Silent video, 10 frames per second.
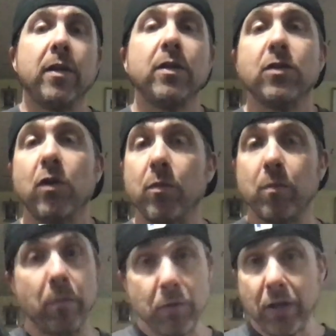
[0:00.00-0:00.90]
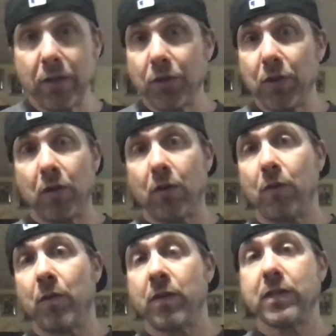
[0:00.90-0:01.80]
So you can do
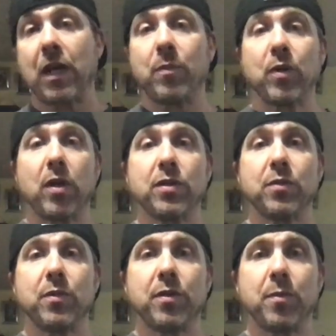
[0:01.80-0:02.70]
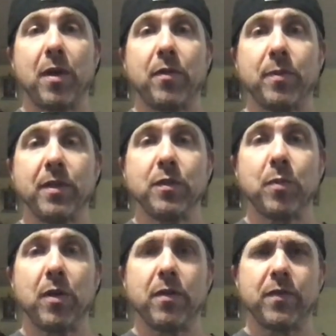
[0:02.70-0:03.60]
your sound production with your mouthpiece,
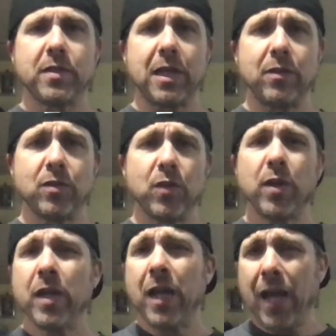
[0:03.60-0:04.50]
but if it sounds good,